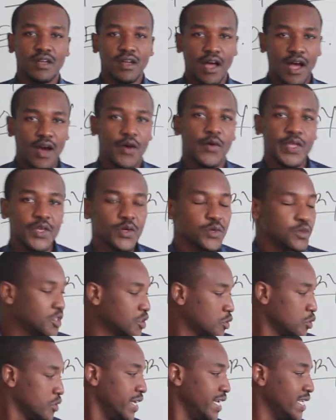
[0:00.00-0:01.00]
How are you,
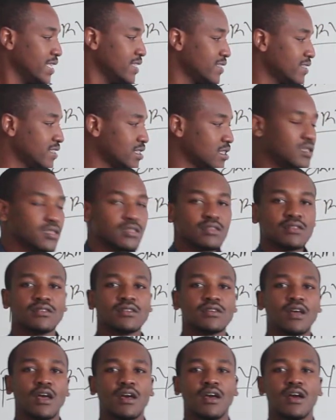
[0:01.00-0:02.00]
students?
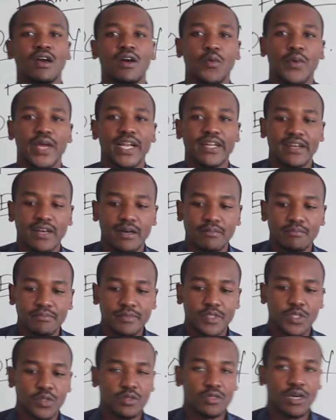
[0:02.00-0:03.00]
Welcome
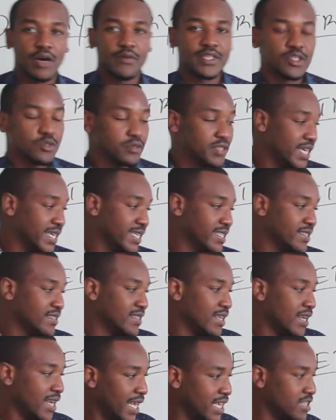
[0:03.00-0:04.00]
to our today's
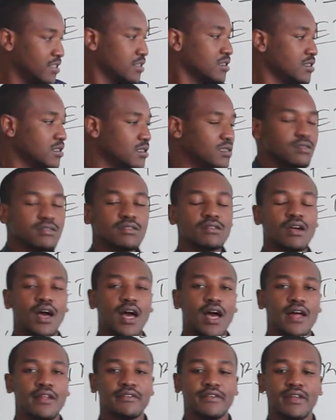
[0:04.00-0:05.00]
lesson,
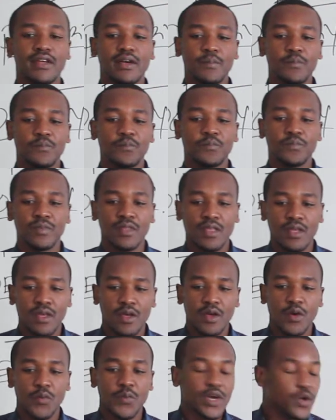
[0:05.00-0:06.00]
and
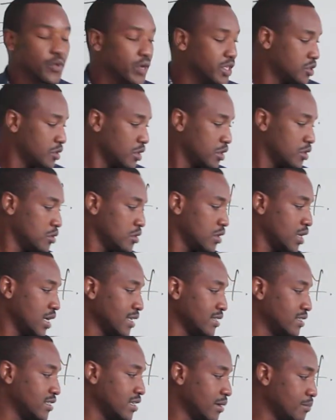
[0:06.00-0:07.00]
we are going to look
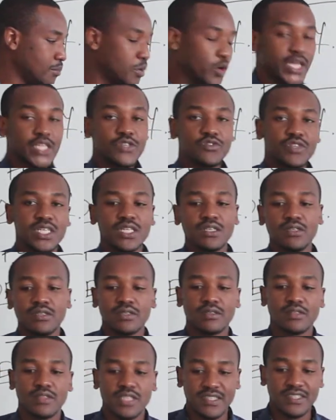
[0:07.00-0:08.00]
at poetry.
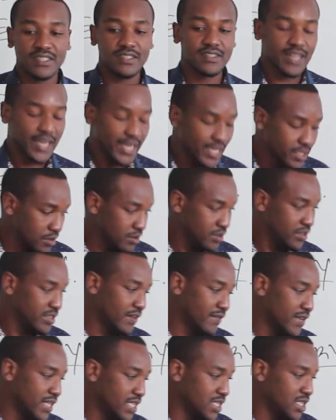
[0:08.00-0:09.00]
This is lesson
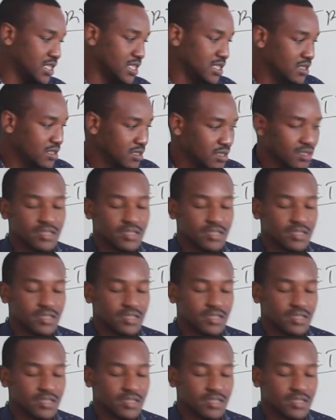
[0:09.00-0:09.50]
17,